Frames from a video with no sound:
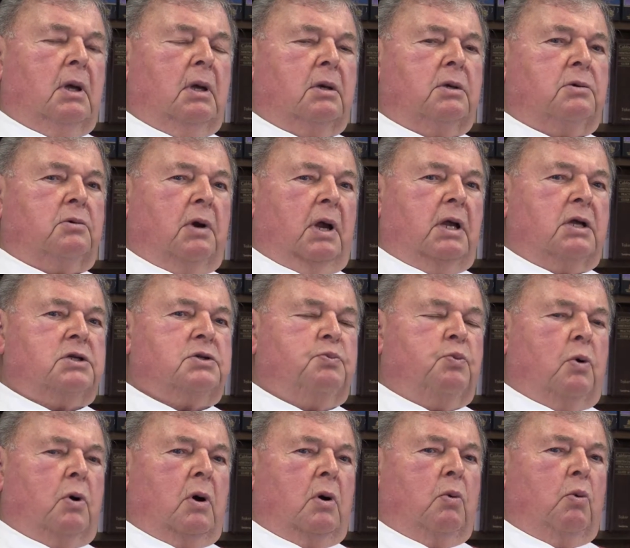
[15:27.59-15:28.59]

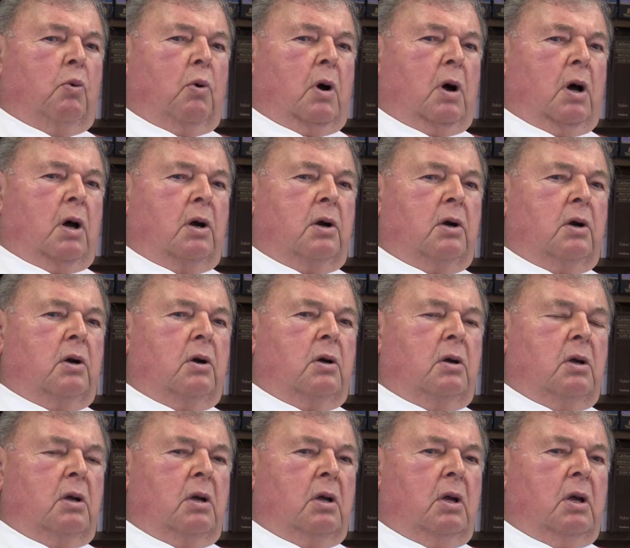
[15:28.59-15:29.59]
transport
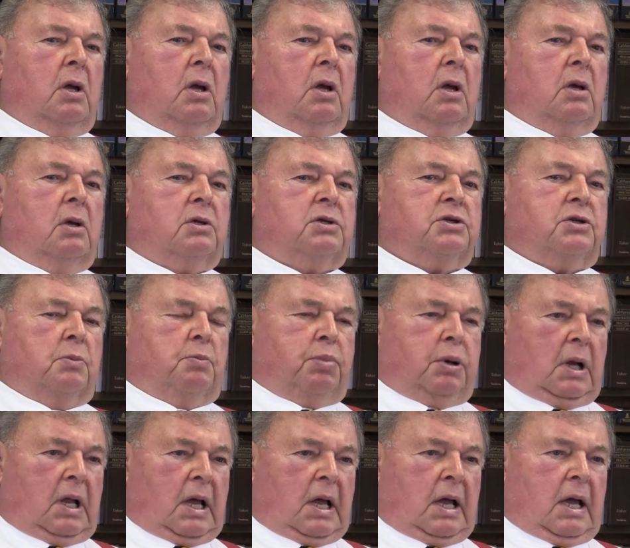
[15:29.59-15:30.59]
water,
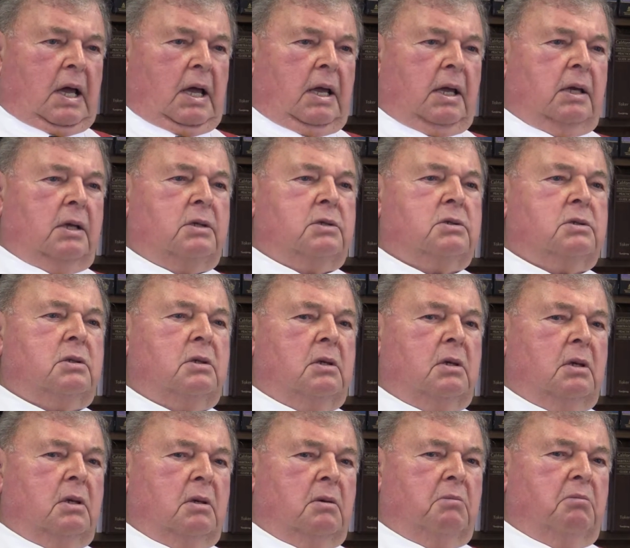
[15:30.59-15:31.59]
supplies,
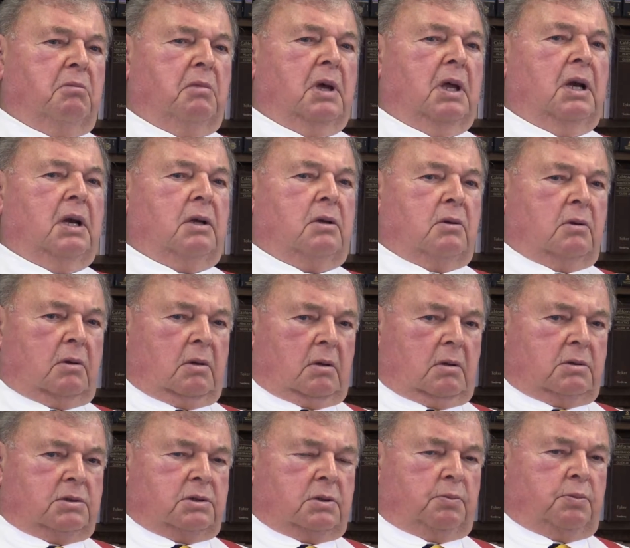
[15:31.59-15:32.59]

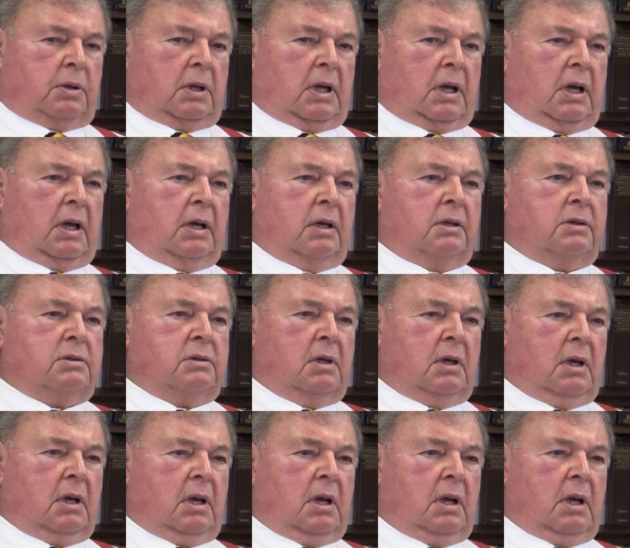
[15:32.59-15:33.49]
medical supplies,